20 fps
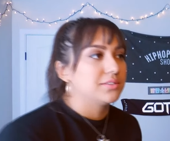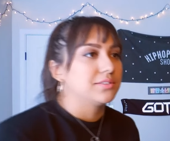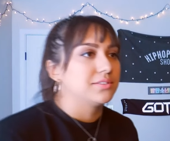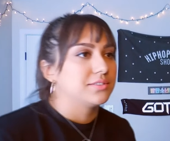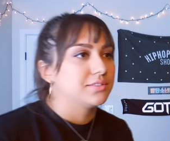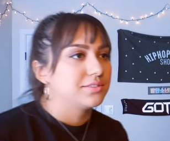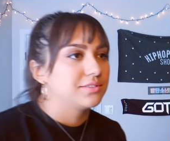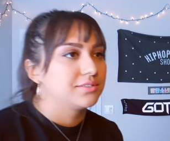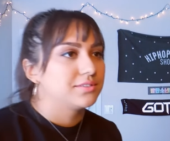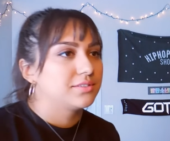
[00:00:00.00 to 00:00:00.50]

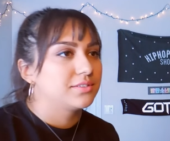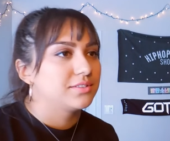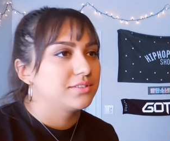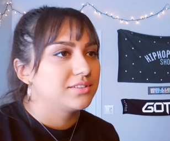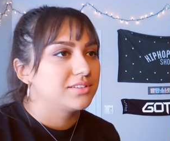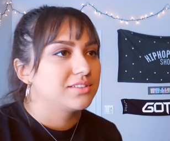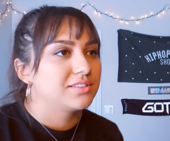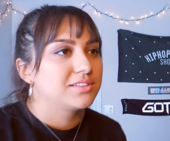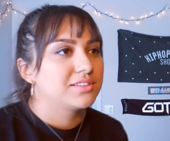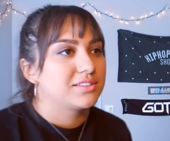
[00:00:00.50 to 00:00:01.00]

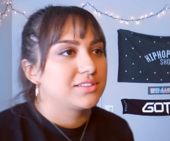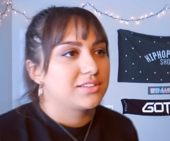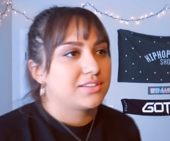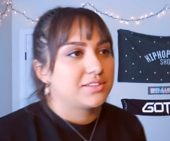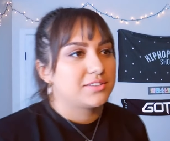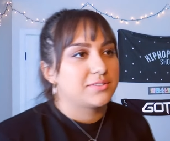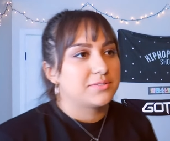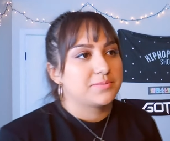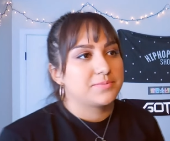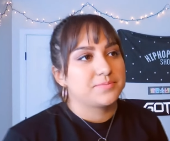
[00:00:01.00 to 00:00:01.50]

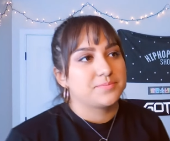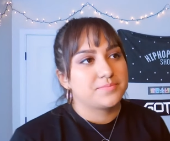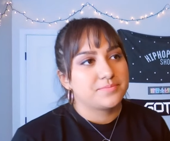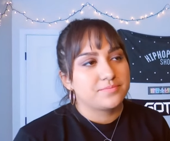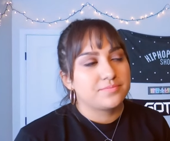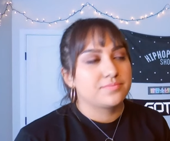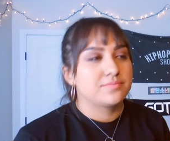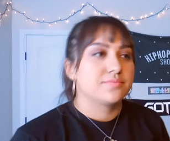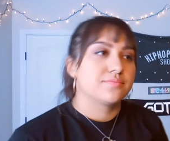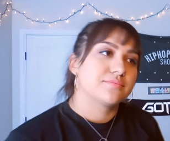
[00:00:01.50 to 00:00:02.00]

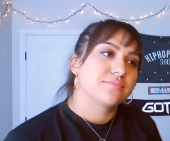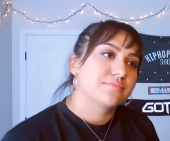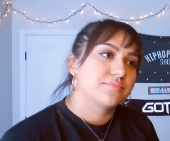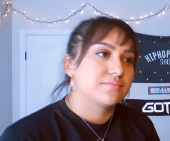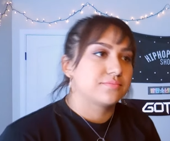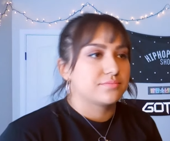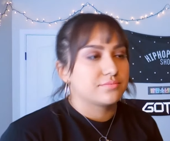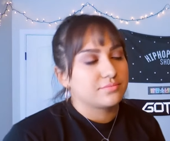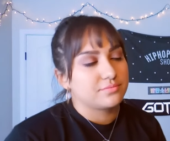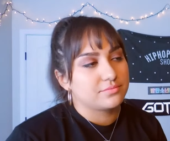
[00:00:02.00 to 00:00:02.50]

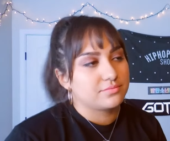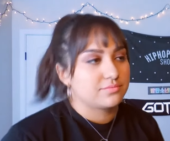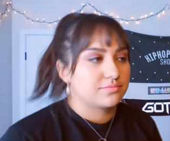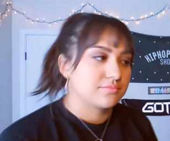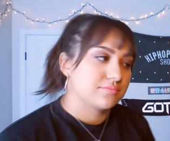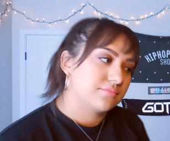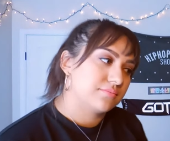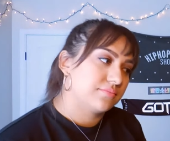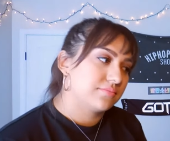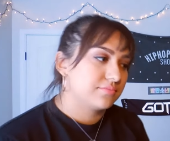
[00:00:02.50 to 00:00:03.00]

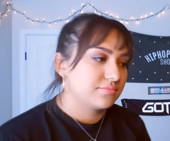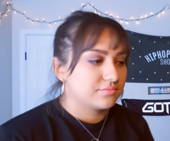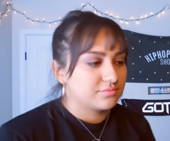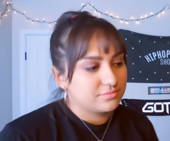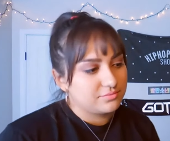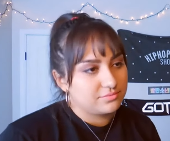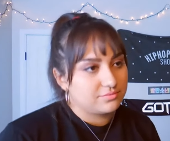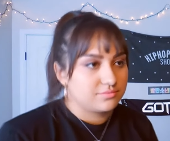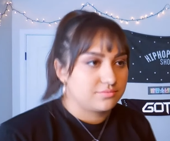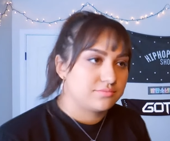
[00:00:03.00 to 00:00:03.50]

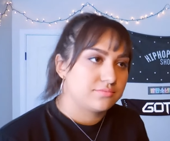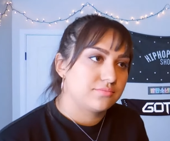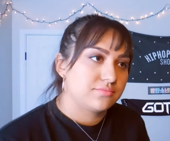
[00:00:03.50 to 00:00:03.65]
No one is speaking in this clip.